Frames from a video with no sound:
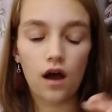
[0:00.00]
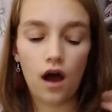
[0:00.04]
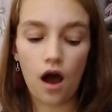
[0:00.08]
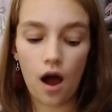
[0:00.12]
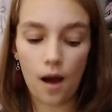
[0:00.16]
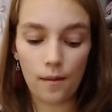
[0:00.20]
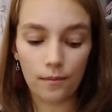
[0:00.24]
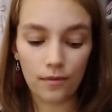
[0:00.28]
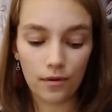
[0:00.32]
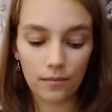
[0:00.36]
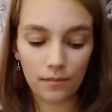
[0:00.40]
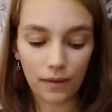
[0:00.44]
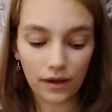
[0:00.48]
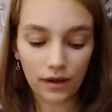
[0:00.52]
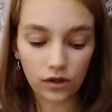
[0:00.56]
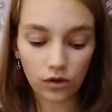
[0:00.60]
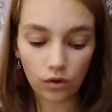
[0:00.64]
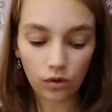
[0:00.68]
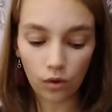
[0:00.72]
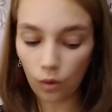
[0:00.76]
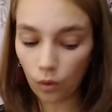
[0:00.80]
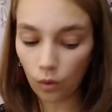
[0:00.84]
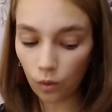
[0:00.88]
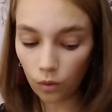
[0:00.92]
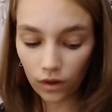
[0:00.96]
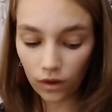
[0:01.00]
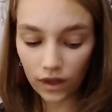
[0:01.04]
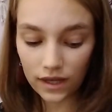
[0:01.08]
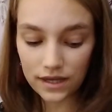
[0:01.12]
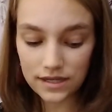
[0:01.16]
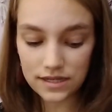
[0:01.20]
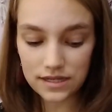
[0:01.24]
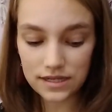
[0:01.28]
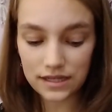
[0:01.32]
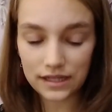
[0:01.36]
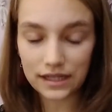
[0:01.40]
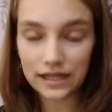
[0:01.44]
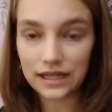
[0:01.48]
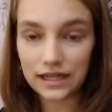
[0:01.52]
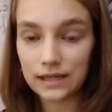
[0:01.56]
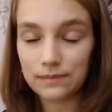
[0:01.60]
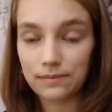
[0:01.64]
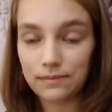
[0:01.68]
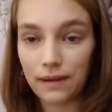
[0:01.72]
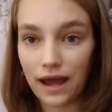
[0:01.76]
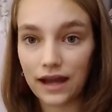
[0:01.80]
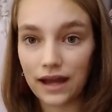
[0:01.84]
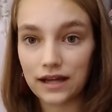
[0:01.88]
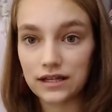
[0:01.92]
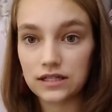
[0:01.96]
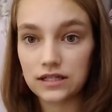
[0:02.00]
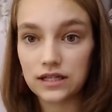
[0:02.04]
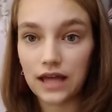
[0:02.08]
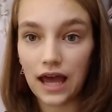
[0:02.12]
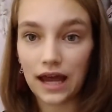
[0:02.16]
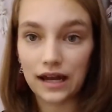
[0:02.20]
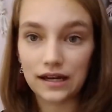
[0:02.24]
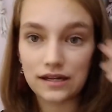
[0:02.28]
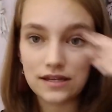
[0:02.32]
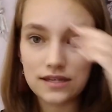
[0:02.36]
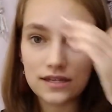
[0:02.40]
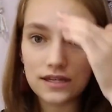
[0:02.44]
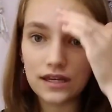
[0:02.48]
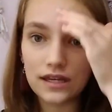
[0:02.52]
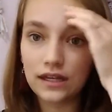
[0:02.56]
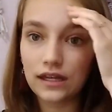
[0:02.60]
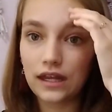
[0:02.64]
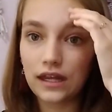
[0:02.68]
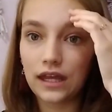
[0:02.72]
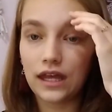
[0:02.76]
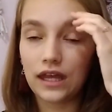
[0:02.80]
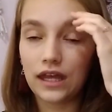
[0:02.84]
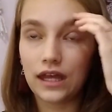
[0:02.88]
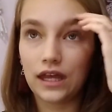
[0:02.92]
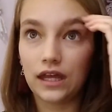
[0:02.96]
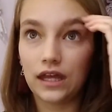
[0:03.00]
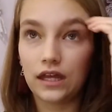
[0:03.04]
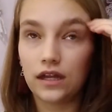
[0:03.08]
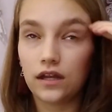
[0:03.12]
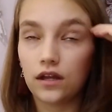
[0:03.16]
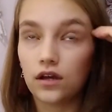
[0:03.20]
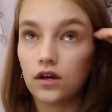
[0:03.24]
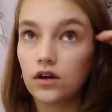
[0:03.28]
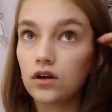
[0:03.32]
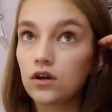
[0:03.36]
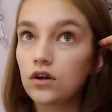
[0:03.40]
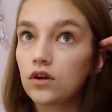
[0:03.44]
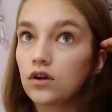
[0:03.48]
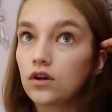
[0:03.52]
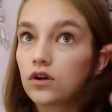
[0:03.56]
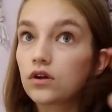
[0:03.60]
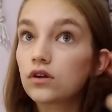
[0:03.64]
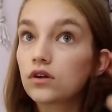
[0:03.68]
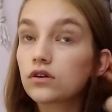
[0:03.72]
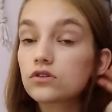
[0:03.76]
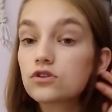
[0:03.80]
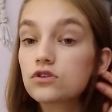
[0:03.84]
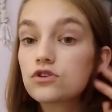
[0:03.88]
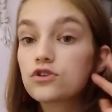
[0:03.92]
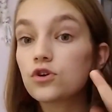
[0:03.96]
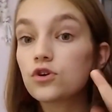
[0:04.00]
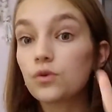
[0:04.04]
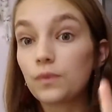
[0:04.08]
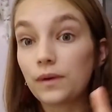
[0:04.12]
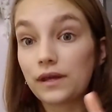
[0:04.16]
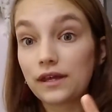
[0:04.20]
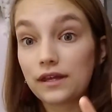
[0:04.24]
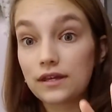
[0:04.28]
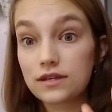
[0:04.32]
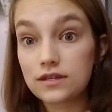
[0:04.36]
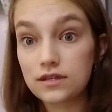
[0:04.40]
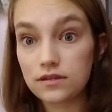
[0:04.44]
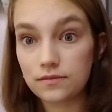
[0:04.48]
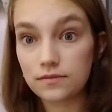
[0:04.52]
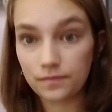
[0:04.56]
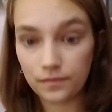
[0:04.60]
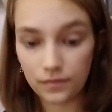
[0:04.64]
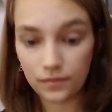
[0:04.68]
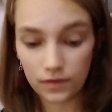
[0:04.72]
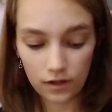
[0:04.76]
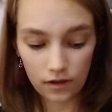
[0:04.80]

Um, my goal is to get it back to Addison in two weeks.